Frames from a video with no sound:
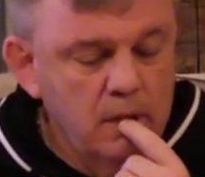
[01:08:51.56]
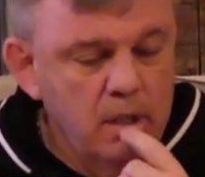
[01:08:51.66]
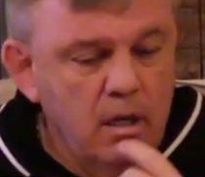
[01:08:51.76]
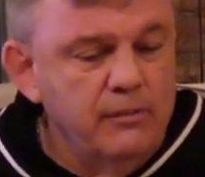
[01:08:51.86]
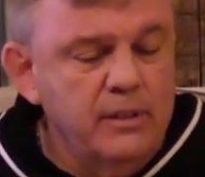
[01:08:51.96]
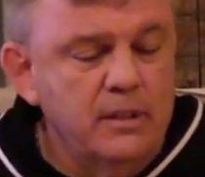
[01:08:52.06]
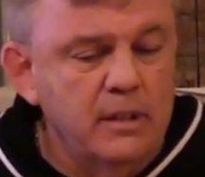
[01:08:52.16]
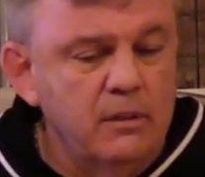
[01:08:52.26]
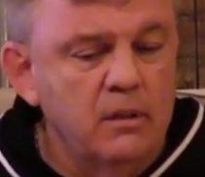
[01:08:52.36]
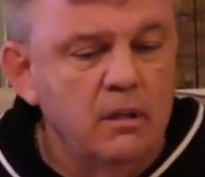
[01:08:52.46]

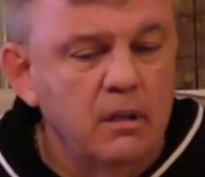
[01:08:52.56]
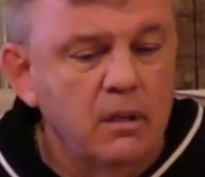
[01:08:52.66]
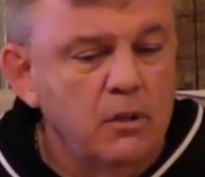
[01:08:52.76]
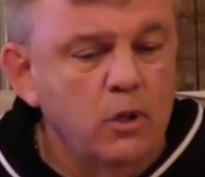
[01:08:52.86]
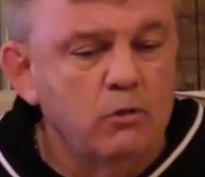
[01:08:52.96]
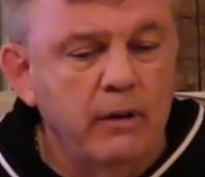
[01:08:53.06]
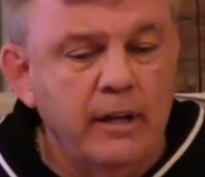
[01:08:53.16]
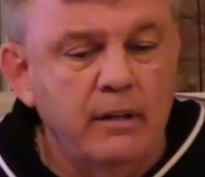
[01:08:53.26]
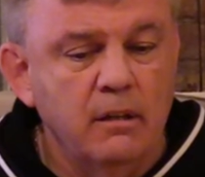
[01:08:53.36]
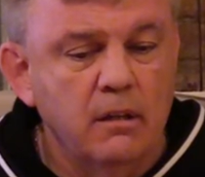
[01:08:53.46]
Covington, you're
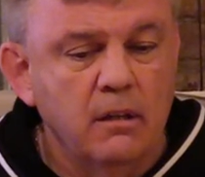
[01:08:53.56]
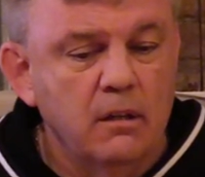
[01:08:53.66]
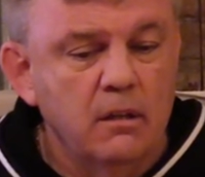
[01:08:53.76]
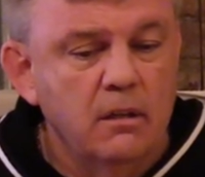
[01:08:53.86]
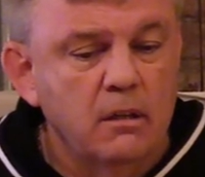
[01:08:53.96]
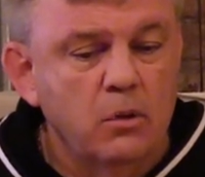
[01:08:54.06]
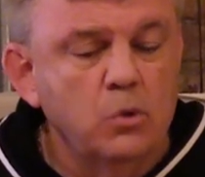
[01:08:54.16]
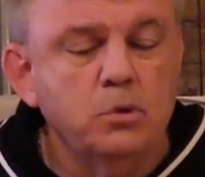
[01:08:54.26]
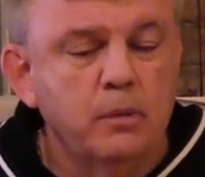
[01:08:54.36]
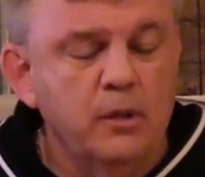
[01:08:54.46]
great.
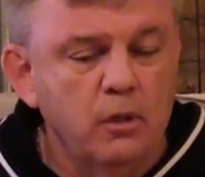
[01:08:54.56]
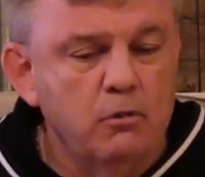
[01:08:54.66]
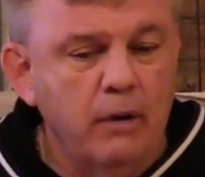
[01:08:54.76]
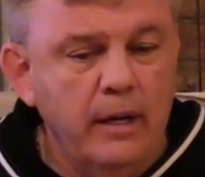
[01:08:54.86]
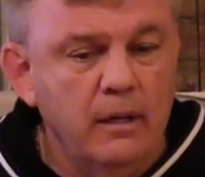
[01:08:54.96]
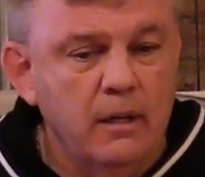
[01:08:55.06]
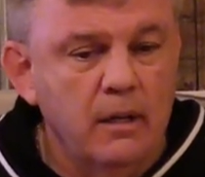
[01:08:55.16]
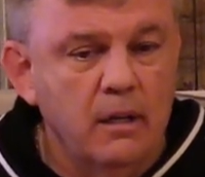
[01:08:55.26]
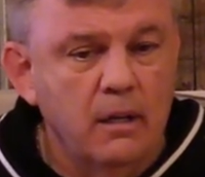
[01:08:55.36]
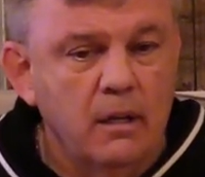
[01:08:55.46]
Usman, you're great.
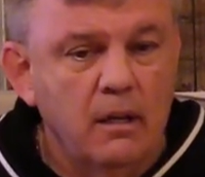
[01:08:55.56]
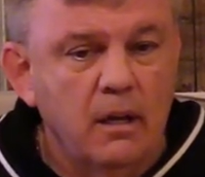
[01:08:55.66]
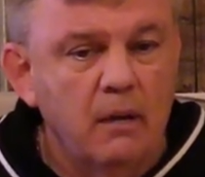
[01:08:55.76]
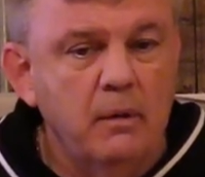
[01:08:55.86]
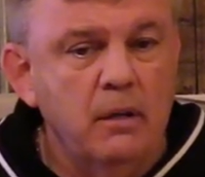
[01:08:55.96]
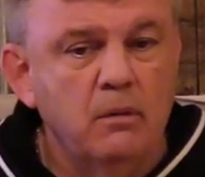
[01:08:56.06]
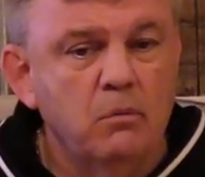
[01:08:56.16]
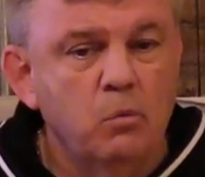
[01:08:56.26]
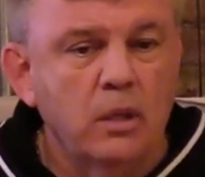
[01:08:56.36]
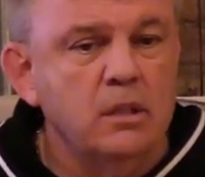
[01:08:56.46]
I
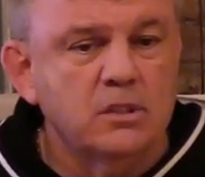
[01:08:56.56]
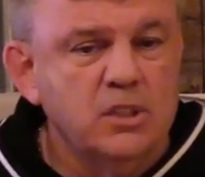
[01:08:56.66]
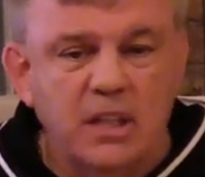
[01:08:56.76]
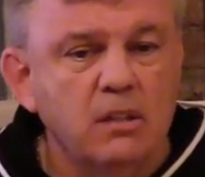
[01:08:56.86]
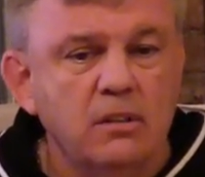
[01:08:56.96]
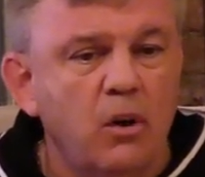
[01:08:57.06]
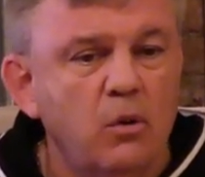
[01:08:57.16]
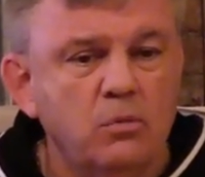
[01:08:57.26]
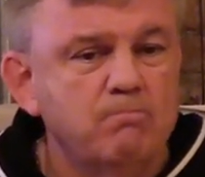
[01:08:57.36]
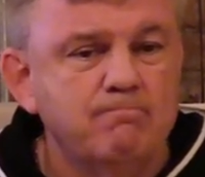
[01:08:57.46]
mean, will and skill, the
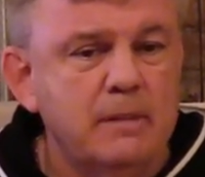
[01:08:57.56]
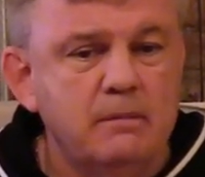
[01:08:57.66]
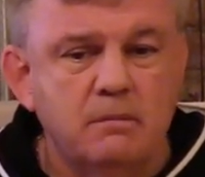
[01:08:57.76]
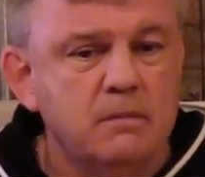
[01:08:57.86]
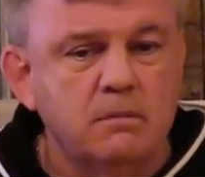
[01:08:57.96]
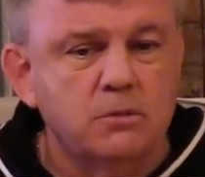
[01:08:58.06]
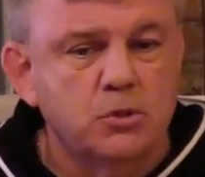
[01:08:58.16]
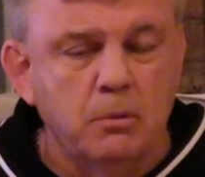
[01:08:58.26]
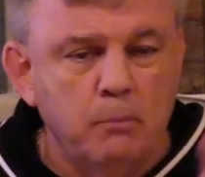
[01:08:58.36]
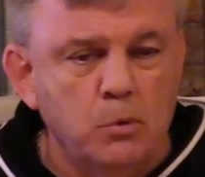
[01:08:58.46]
whole
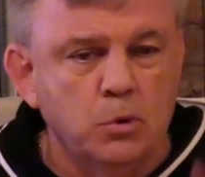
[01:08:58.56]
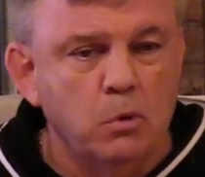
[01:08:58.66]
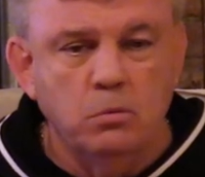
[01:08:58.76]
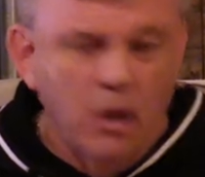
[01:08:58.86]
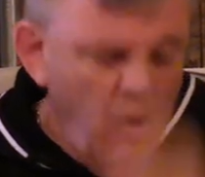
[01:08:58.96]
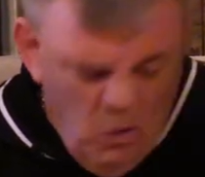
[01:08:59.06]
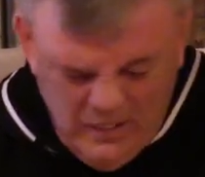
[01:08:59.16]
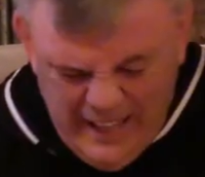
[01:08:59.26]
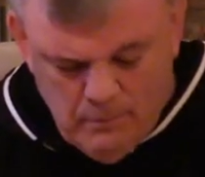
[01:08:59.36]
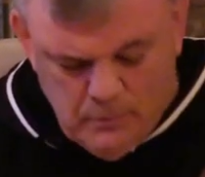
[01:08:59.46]
shamboozle, the whole
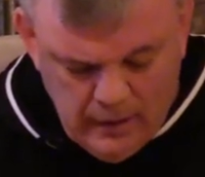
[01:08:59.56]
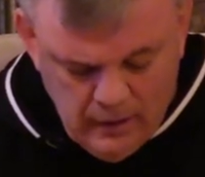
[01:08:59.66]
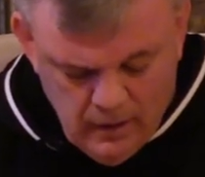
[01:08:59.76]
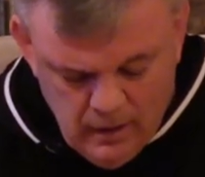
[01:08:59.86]
damn thing.